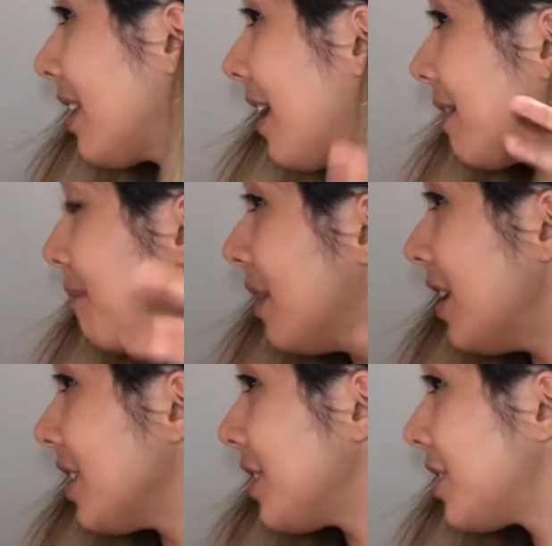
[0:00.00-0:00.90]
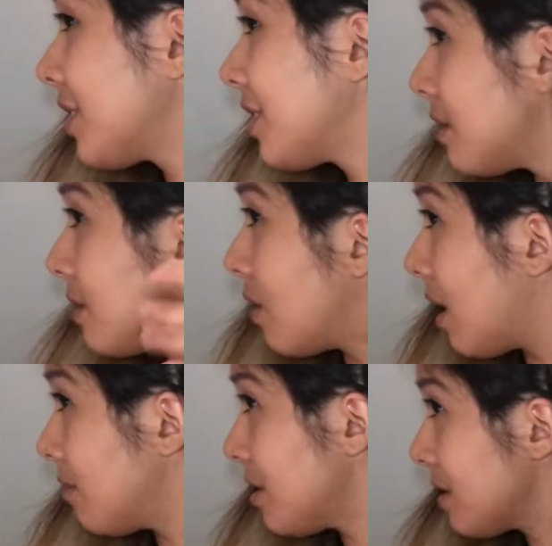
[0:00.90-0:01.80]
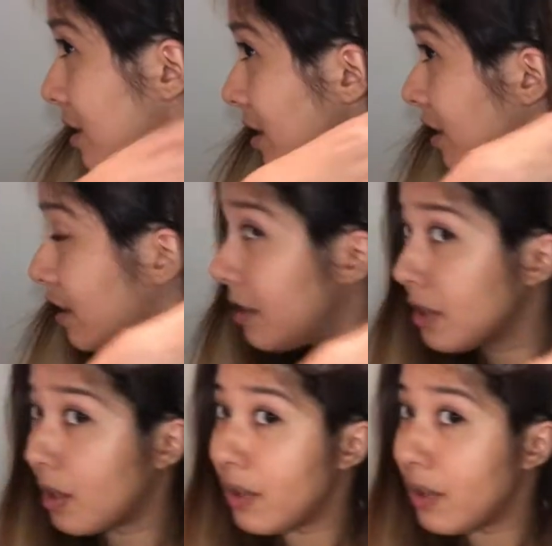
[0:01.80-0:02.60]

that much. So I'm just gonna go